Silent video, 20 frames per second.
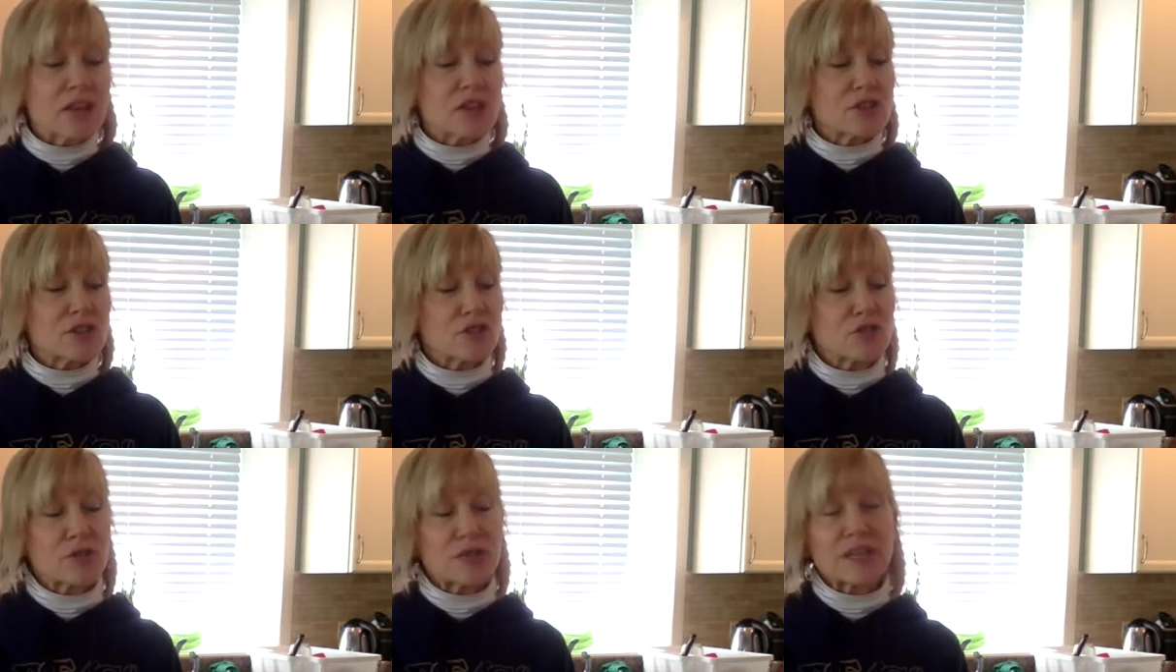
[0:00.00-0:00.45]

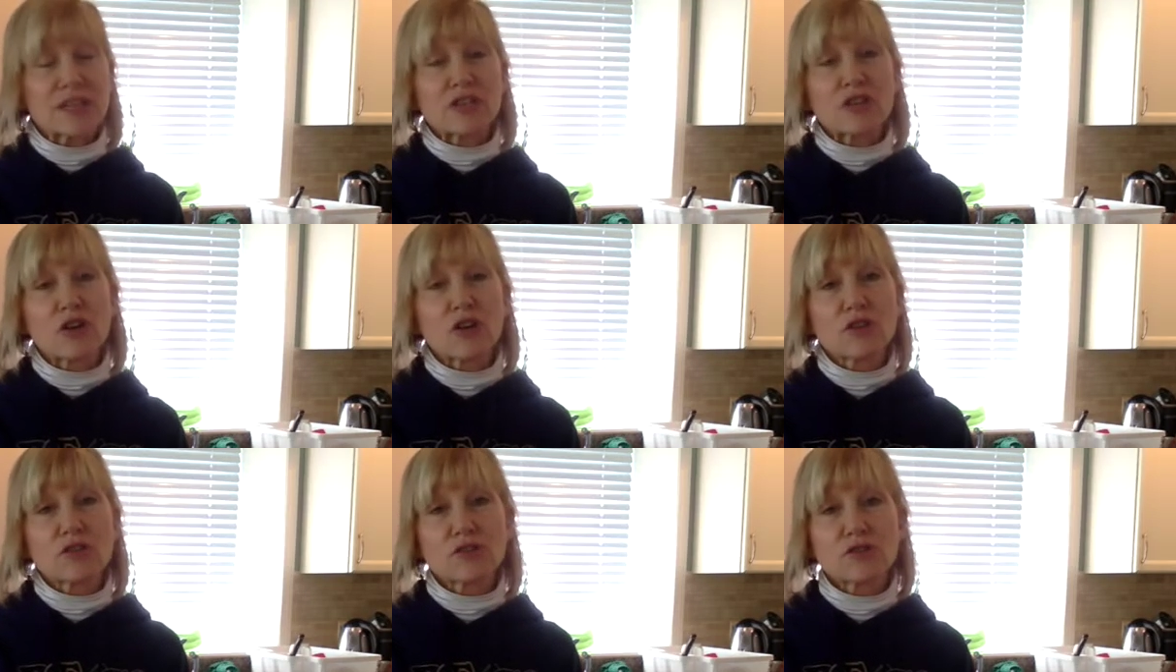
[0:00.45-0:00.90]
So you need
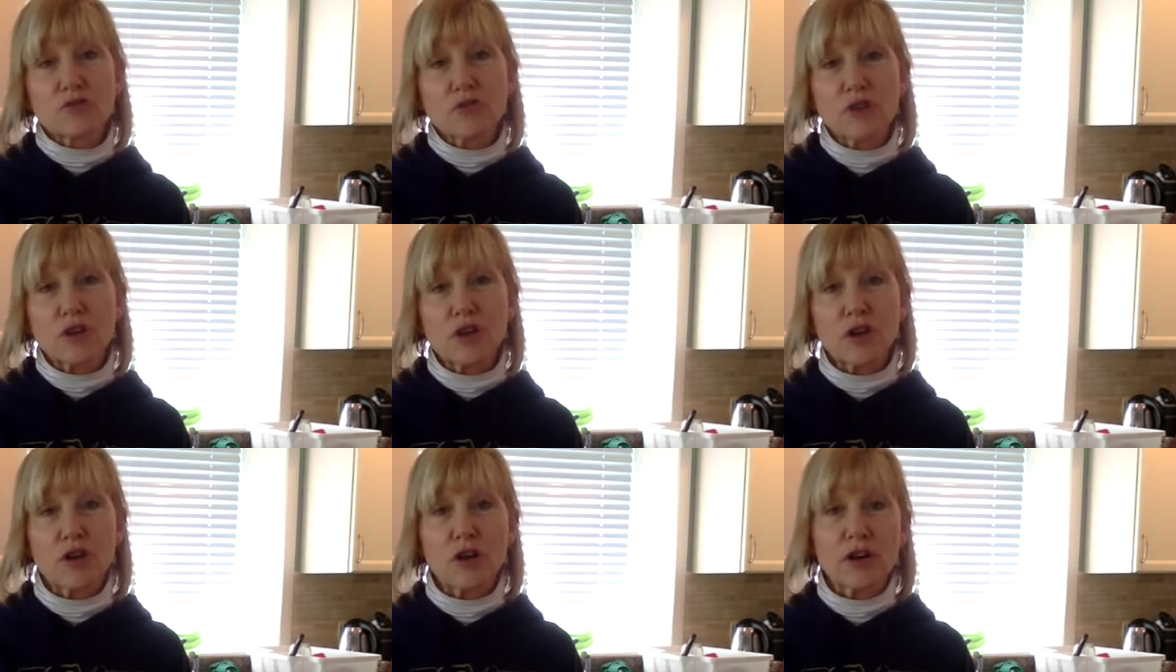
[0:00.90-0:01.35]
to also
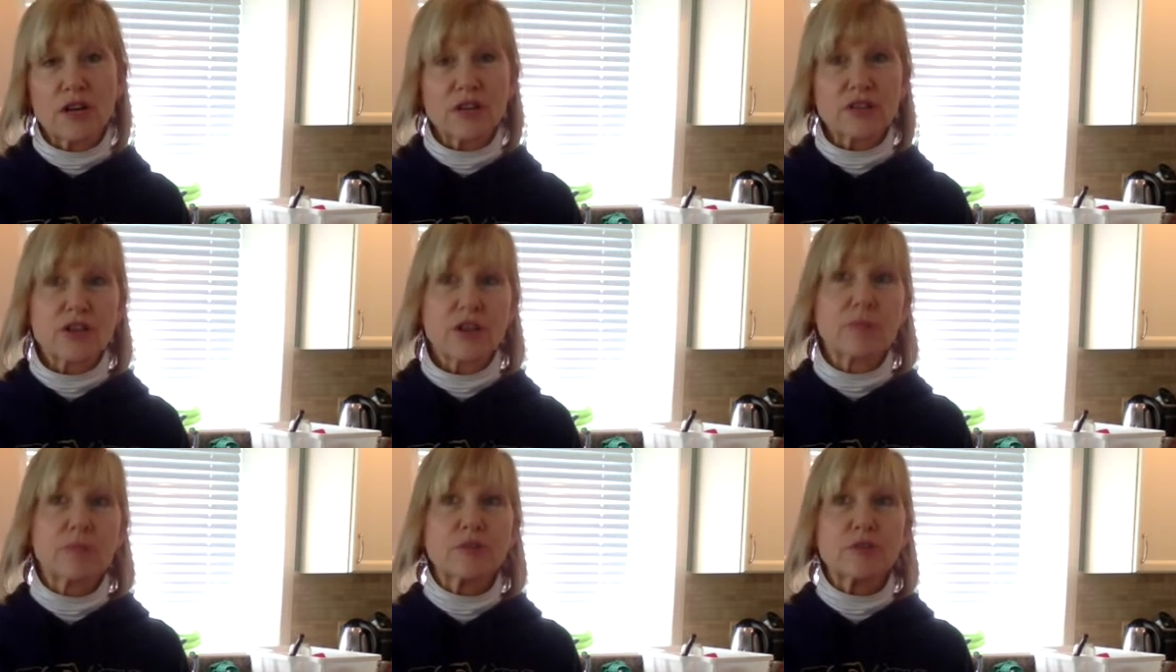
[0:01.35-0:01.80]
cook it on a
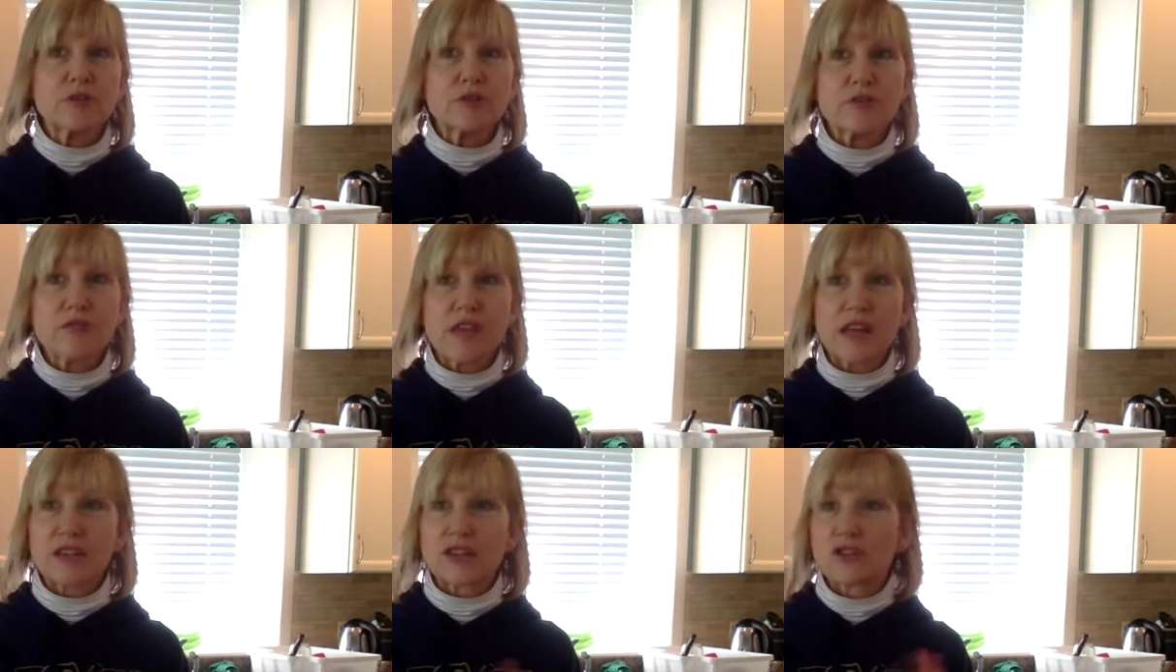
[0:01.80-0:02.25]

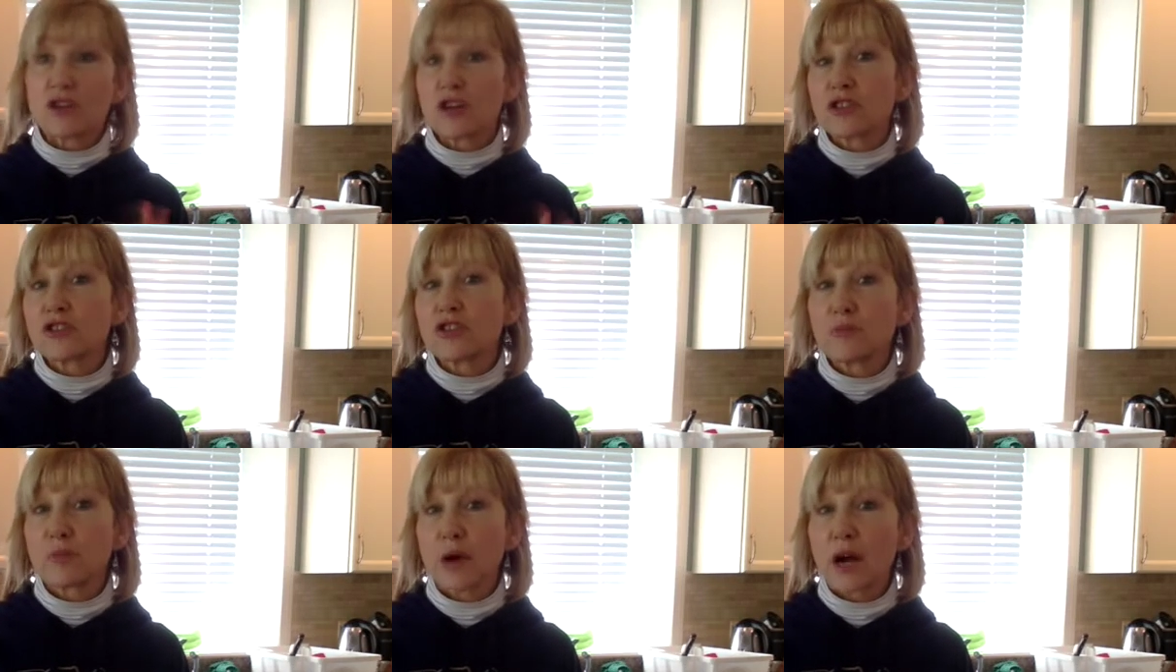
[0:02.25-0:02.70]
temperature that's
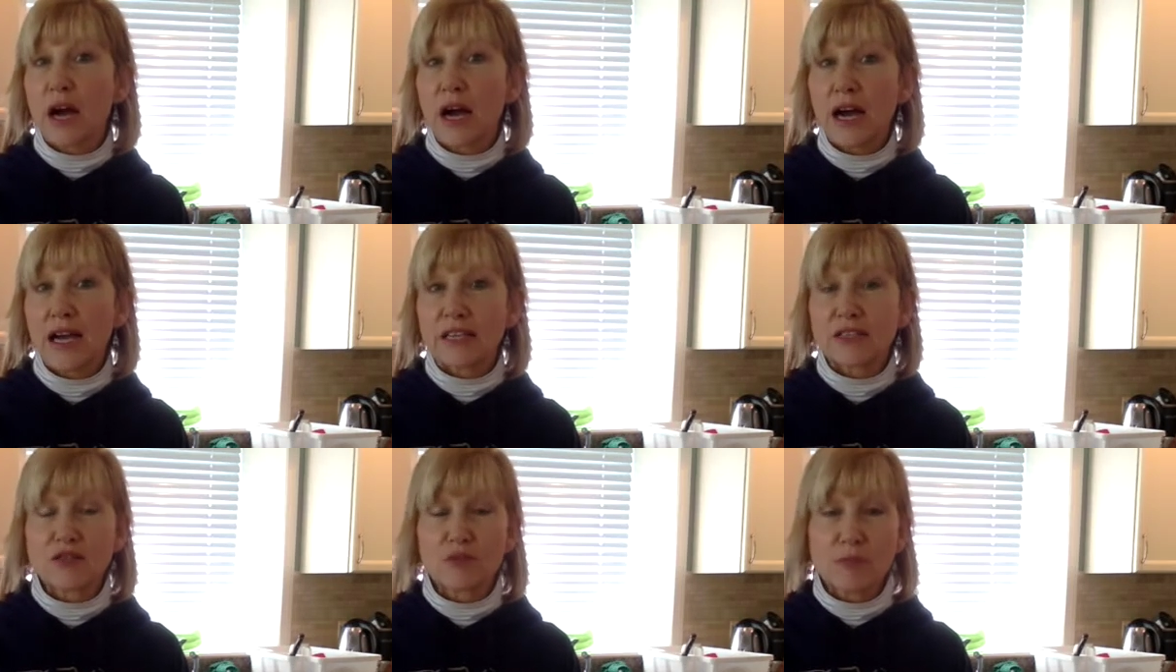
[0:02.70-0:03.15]
not super
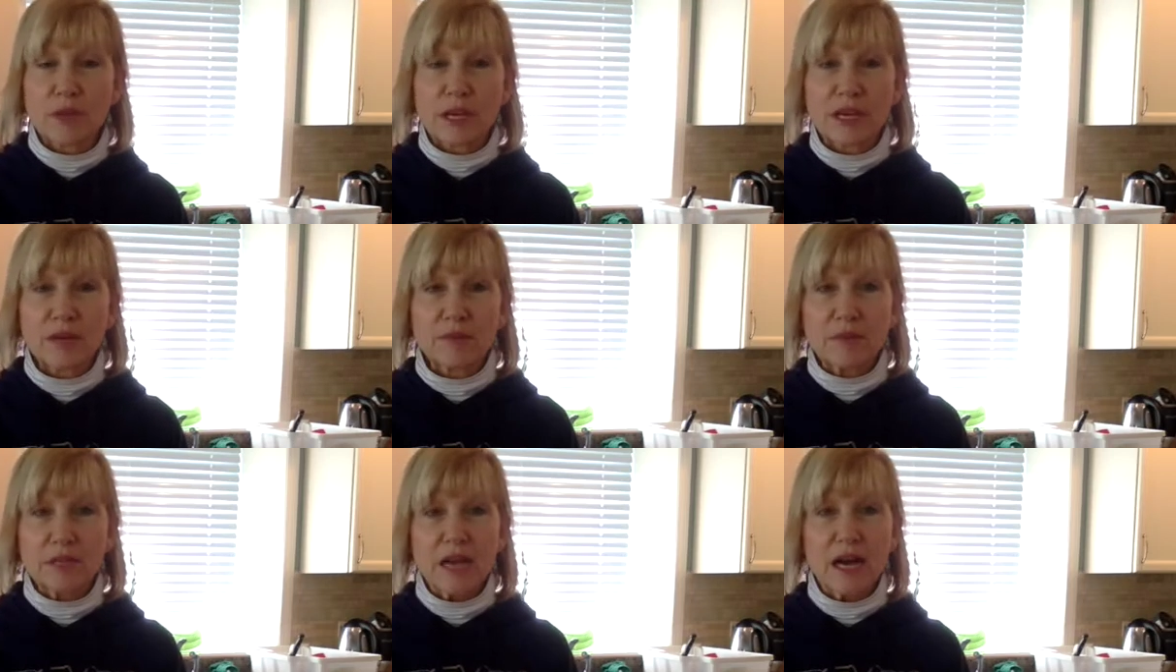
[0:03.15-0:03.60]
high, so
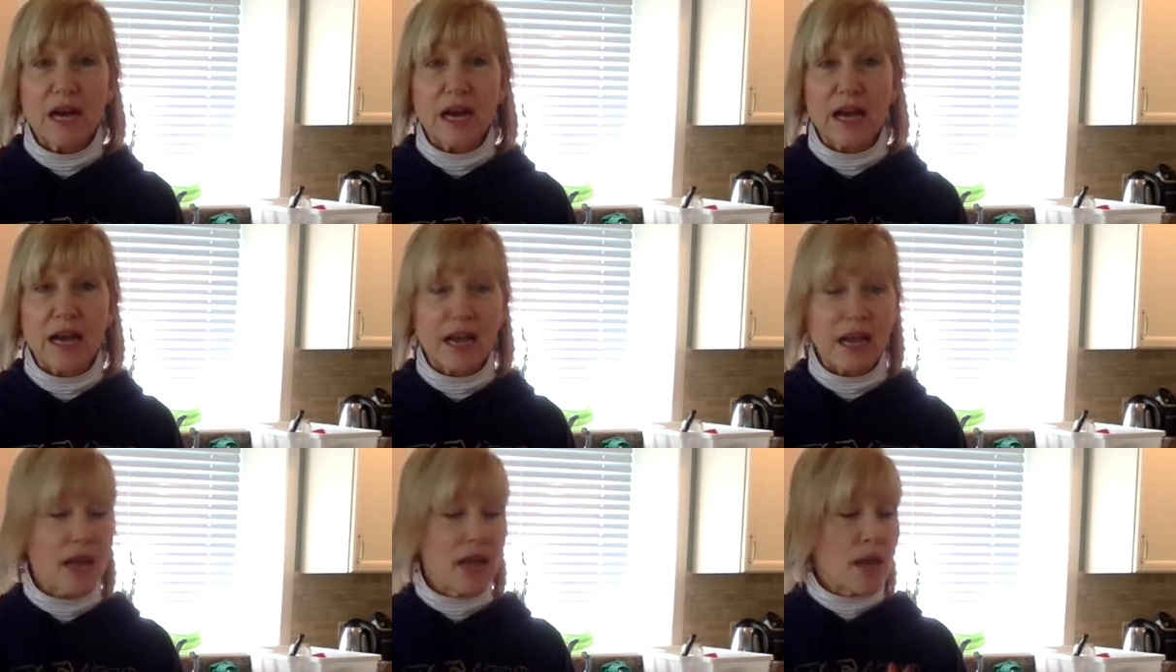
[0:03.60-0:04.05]
medium to
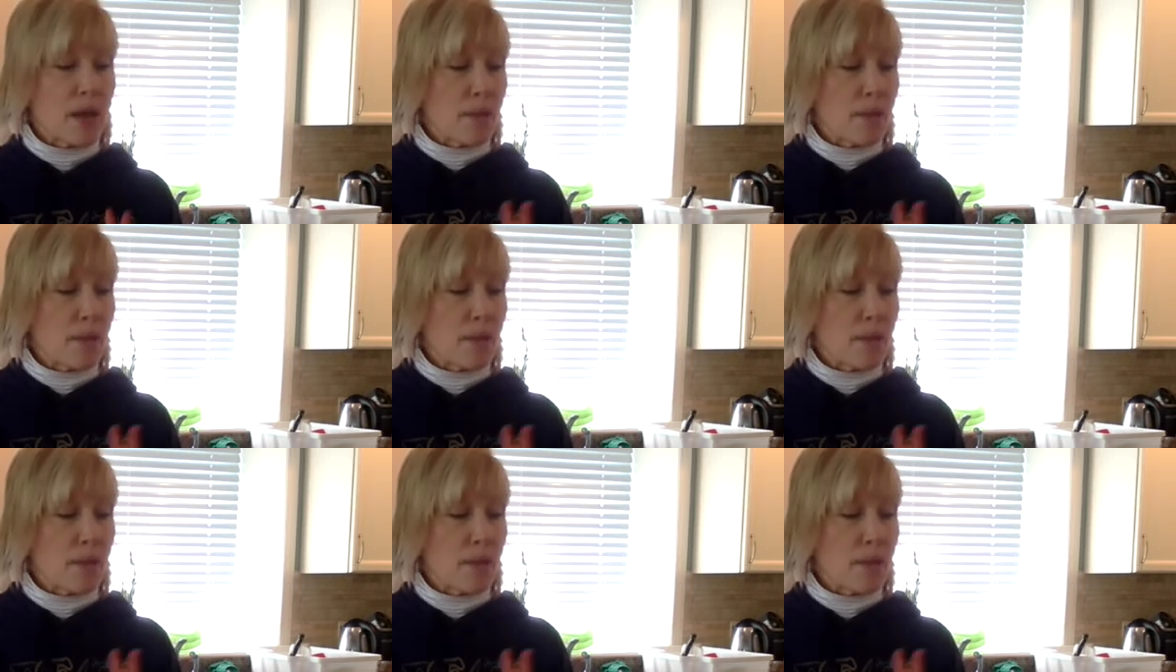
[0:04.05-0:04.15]
high.